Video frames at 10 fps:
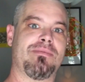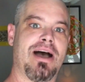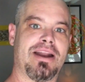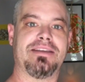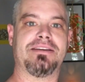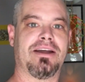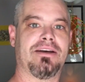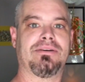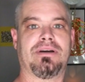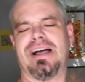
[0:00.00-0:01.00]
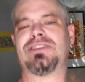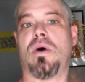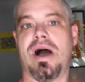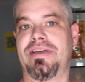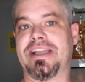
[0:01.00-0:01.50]
and his family was pretty
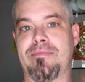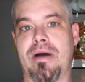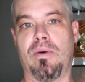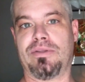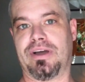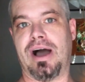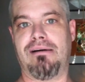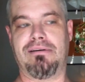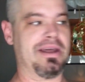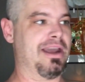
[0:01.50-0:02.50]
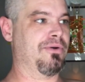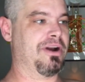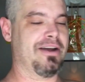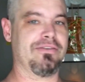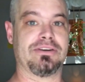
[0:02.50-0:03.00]
much trolling us,
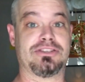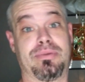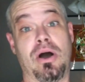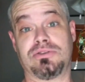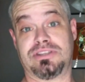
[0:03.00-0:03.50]
especially him.